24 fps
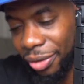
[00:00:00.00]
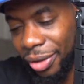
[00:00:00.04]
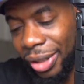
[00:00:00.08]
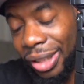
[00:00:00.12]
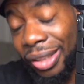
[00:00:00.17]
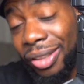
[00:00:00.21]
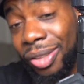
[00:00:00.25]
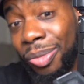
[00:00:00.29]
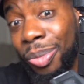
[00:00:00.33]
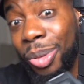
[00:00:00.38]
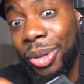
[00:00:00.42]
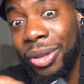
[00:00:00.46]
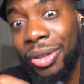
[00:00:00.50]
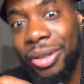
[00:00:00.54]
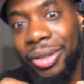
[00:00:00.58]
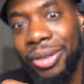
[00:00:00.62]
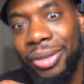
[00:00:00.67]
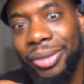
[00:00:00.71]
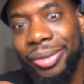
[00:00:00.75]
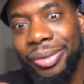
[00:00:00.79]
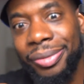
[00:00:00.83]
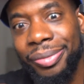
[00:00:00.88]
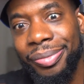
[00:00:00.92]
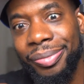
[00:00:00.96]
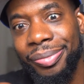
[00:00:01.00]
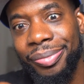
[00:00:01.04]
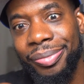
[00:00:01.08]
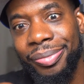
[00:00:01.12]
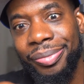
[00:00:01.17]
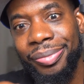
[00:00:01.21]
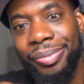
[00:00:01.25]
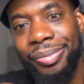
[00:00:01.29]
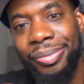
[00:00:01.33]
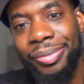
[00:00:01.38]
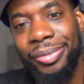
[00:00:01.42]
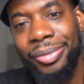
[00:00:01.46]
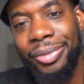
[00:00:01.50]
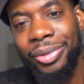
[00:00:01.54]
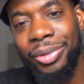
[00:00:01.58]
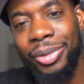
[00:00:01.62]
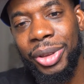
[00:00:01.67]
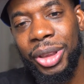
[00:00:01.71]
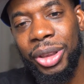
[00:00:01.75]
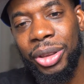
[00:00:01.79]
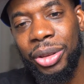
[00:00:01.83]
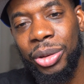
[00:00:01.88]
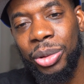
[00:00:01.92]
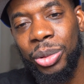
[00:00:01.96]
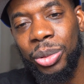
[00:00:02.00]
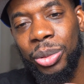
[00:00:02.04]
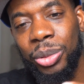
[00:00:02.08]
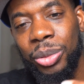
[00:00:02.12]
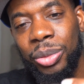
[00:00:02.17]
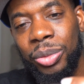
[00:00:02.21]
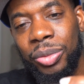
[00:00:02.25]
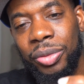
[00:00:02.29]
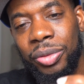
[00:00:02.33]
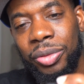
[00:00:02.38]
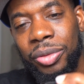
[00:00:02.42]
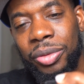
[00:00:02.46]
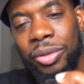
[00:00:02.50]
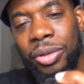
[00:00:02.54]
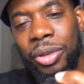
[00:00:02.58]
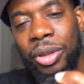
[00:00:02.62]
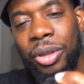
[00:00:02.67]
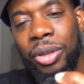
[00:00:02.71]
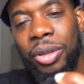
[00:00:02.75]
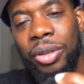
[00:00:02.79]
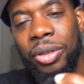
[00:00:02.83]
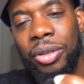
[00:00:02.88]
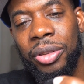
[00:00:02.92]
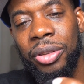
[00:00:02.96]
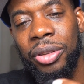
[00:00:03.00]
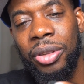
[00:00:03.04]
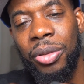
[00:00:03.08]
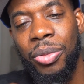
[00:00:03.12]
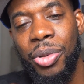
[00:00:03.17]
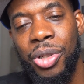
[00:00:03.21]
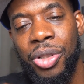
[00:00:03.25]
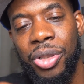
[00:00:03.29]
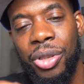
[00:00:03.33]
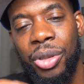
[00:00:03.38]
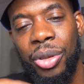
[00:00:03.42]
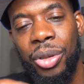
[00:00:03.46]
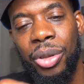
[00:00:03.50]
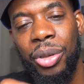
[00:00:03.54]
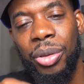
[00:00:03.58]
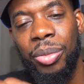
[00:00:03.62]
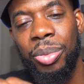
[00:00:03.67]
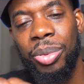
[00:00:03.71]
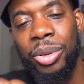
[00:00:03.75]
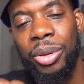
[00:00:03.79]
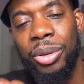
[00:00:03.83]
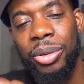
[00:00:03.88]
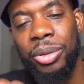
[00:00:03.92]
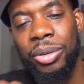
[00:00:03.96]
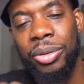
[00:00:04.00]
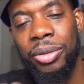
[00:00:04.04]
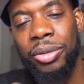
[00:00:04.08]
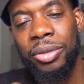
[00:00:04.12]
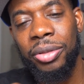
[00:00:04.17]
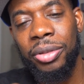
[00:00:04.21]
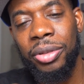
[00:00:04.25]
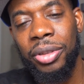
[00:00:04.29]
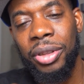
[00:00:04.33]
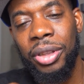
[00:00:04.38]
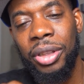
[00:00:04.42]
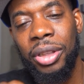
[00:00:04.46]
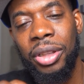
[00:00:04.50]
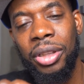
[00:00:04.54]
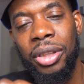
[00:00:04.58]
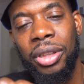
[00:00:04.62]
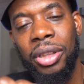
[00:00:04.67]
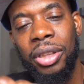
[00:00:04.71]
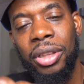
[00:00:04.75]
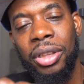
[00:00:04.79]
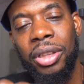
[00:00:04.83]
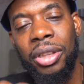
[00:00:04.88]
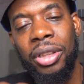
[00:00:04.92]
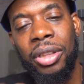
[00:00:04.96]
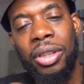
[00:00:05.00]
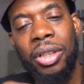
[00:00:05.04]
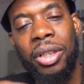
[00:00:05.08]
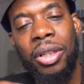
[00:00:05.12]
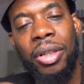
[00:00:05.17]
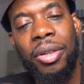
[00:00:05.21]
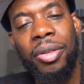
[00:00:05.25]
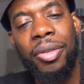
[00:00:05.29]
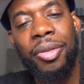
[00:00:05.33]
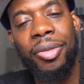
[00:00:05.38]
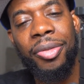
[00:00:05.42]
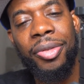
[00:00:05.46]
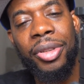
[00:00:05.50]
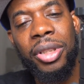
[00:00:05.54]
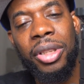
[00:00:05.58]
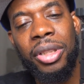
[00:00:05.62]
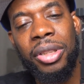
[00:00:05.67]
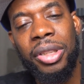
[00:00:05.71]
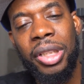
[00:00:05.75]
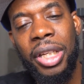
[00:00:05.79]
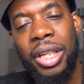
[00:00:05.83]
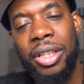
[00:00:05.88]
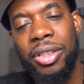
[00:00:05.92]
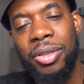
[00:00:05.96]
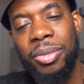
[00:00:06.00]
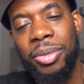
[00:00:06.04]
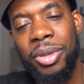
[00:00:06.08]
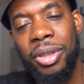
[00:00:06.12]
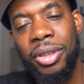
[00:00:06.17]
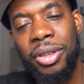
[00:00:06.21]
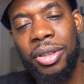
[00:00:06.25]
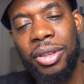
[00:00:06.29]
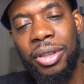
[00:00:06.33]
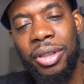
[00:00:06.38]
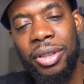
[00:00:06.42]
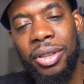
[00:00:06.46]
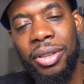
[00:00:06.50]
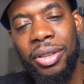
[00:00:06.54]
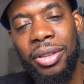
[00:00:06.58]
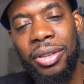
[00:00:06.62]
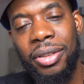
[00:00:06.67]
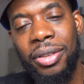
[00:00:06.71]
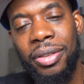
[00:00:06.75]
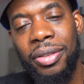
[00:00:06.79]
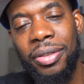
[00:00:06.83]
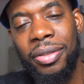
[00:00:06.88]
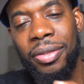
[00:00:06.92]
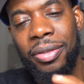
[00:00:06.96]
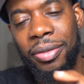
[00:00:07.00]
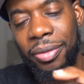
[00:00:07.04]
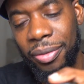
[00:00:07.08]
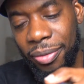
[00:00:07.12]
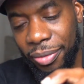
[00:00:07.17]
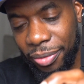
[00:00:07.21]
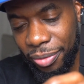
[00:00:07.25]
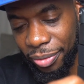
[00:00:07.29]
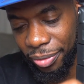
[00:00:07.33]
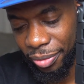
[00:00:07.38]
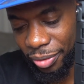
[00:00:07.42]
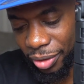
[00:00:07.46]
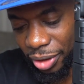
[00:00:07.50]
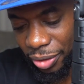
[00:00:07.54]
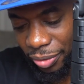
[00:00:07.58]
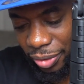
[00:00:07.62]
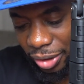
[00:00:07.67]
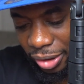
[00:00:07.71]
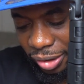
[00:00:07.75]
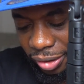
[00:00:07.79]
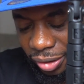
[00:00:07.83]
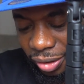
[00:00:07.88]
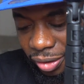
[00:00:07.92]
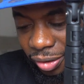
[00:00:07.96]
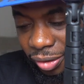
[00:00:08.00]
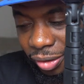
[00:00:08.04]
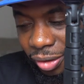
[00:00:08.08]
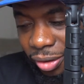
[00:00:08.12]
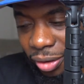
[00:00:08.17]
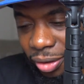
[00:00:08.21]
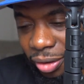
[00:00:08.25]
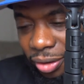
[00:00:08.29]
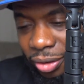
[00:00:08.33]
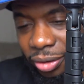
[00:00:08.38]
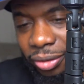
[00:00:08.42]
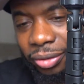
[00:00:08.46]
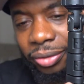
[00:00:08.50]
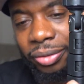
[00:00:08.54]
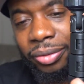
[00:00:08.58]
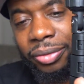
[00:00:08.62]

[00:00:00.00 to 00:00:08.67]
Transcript: Let's put the original GoPro feet attachment, whatever these things call.